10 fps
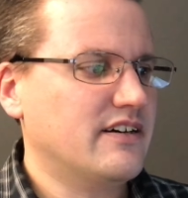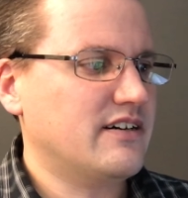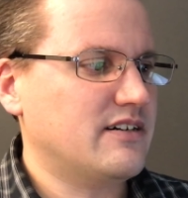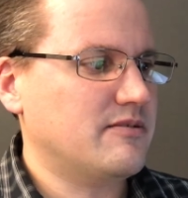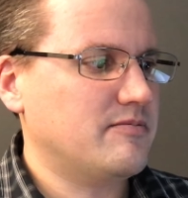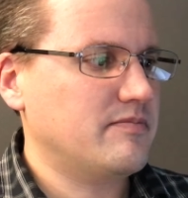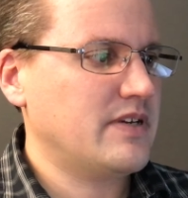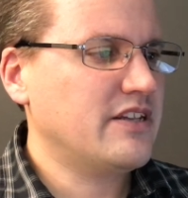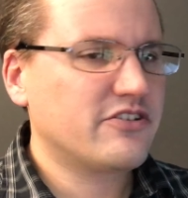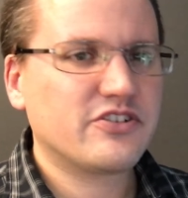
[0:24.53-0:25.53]

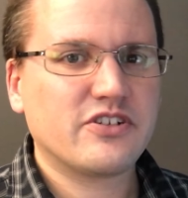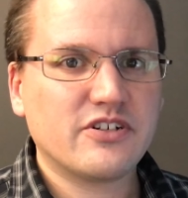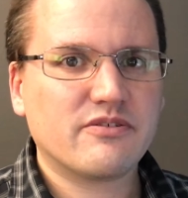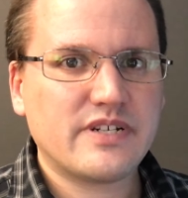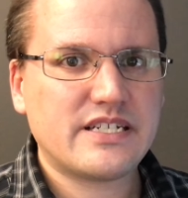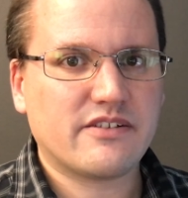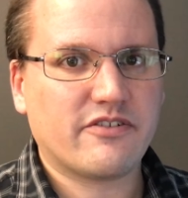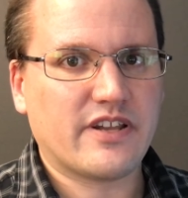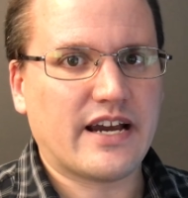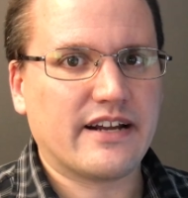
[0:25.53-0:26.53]
And there's a good reason
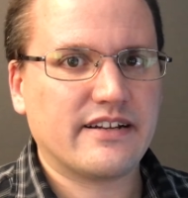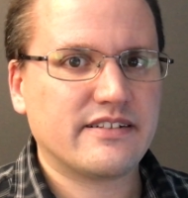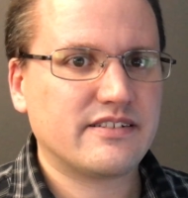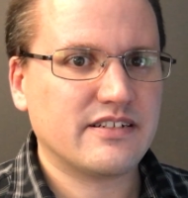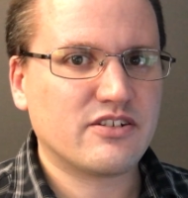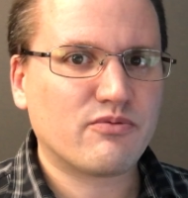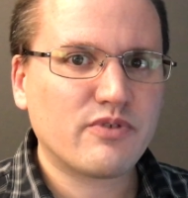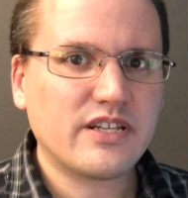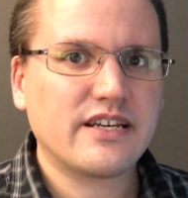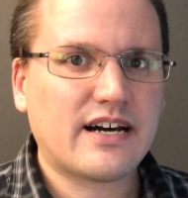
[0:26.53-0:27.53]
for that. It's a
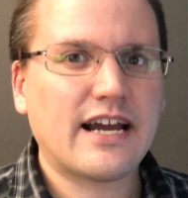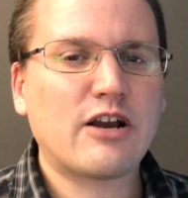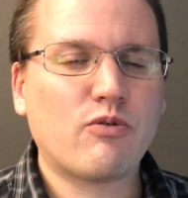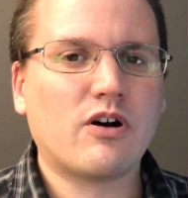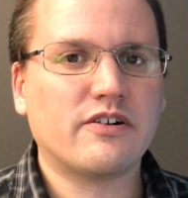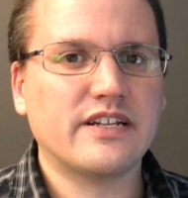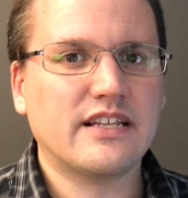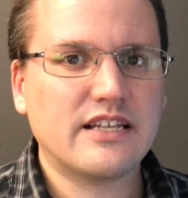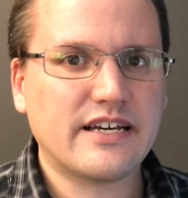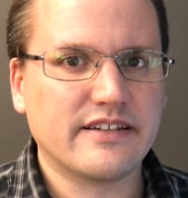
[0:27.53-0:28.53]
really high
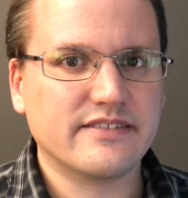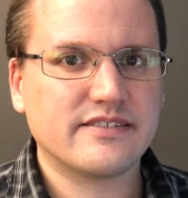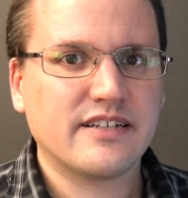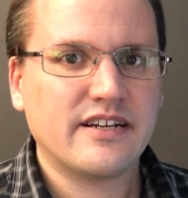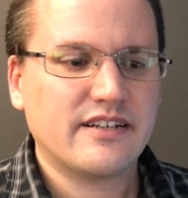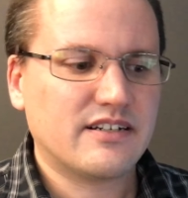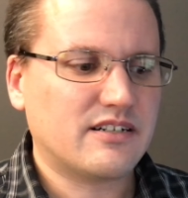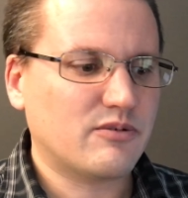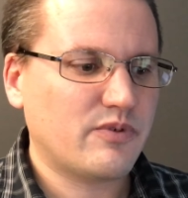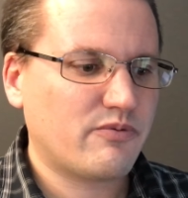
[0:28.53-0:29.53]
quality lens
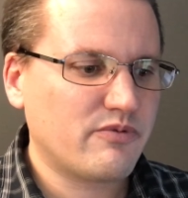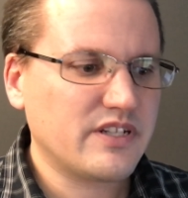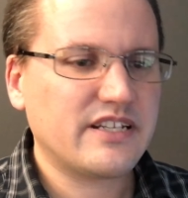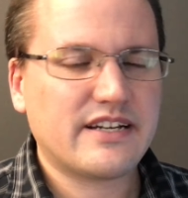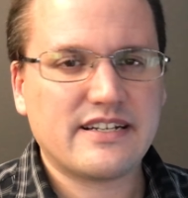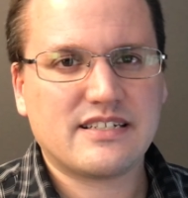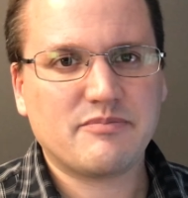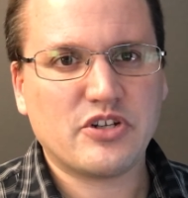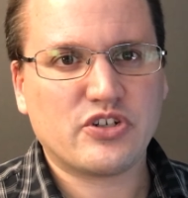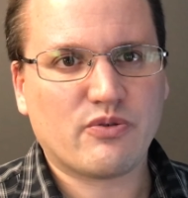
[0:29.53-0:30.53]
with really nice
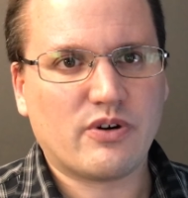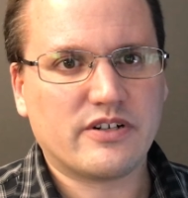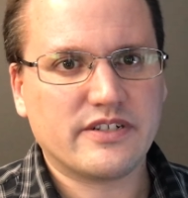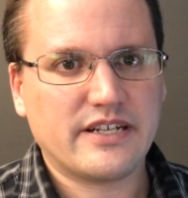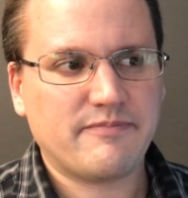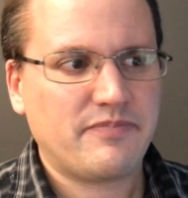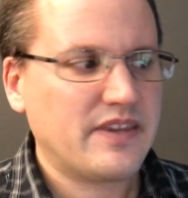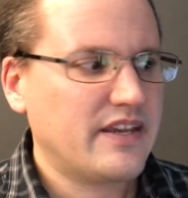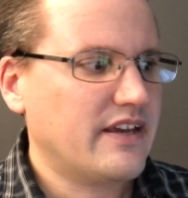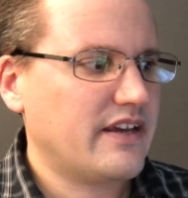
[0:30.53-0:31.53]
image quality,
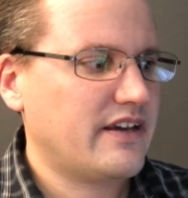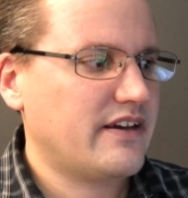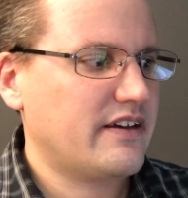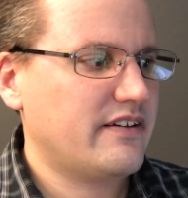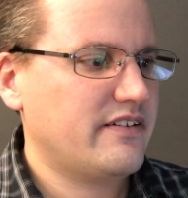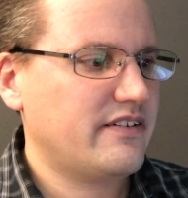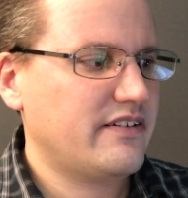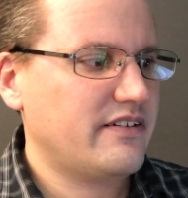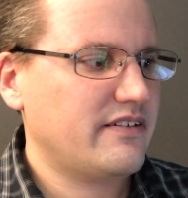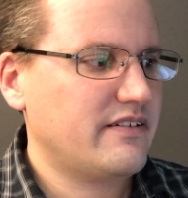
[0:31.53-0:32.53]
and
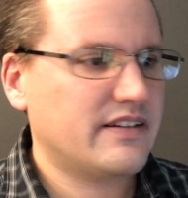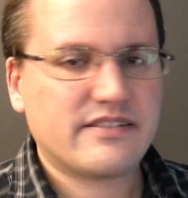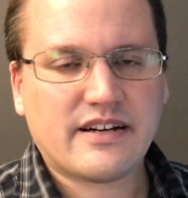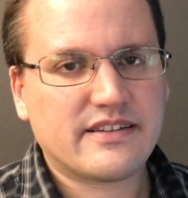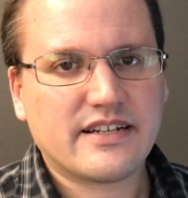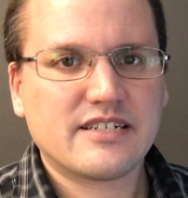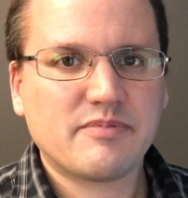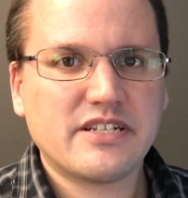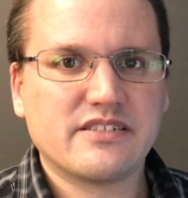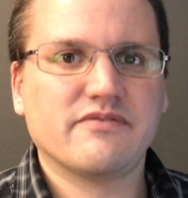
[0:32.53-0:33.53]
it's not that
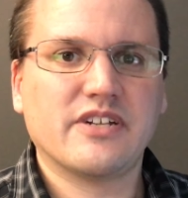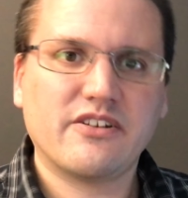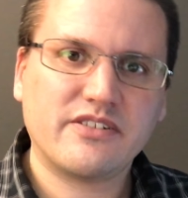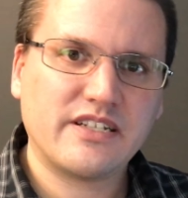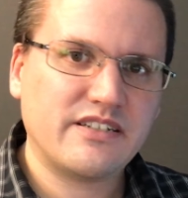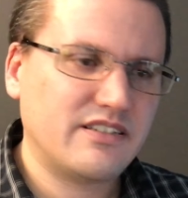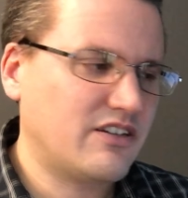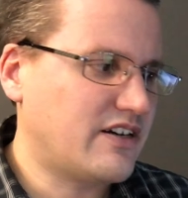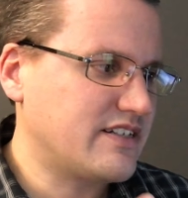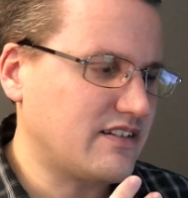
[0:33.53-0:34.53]
expensive.
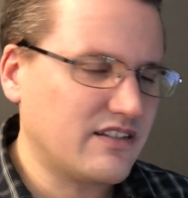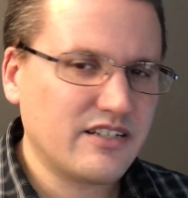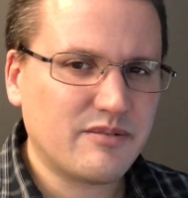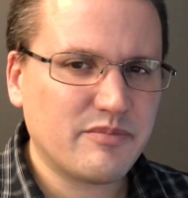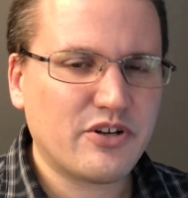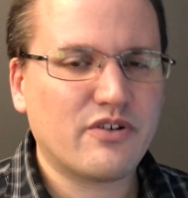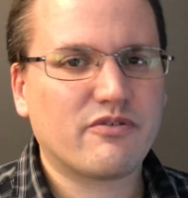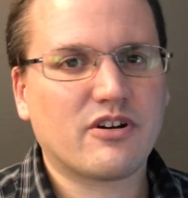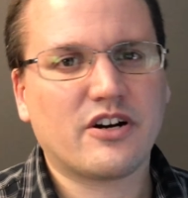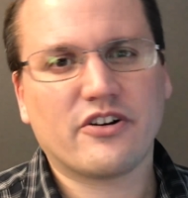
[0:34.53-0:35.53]
It costs a little bit
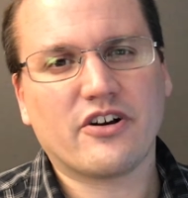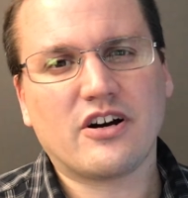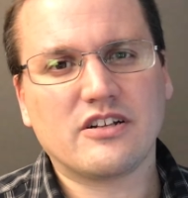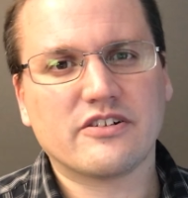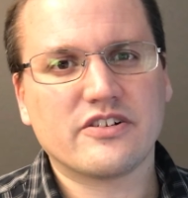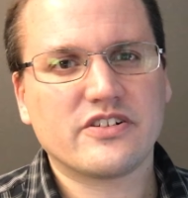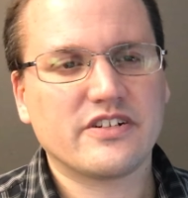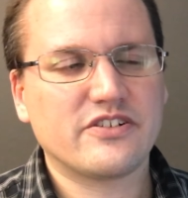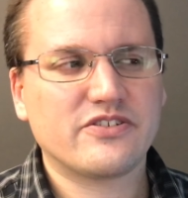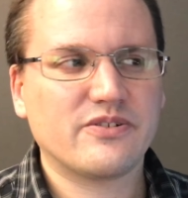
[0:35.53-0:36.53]
over $100,
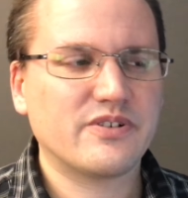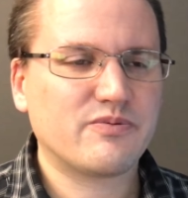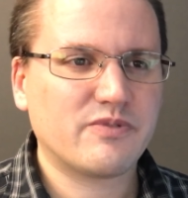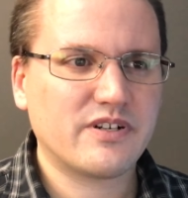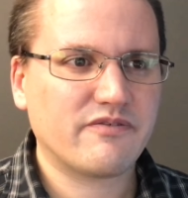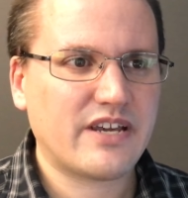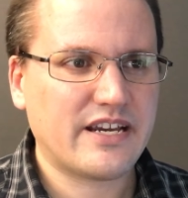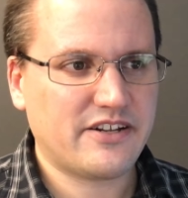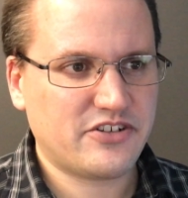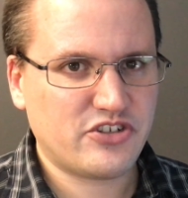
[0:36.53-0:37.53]
and so it's one of
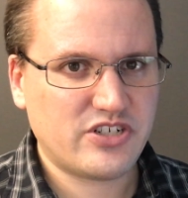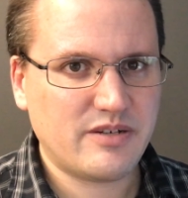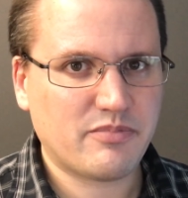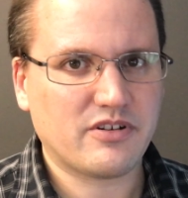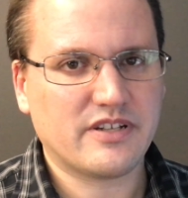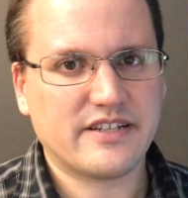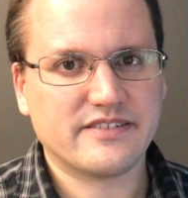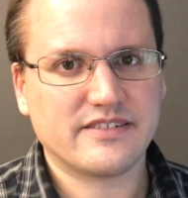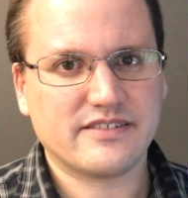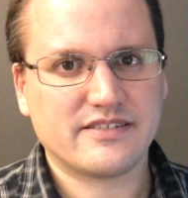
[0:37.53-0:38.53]
Canon's cheaper
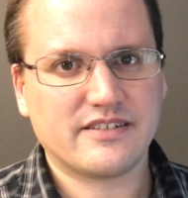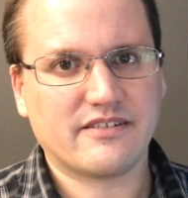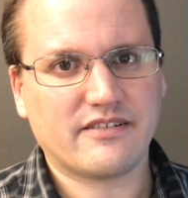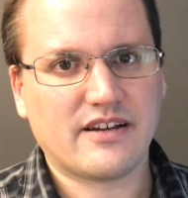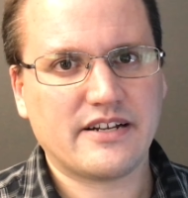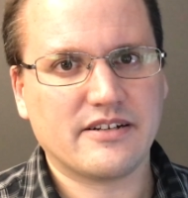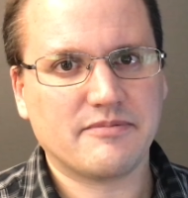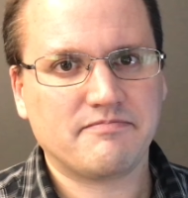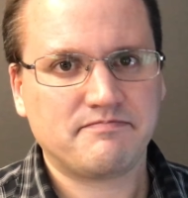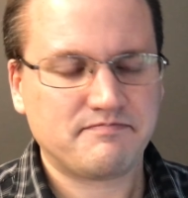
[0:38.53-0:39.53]
lenses in their lineup.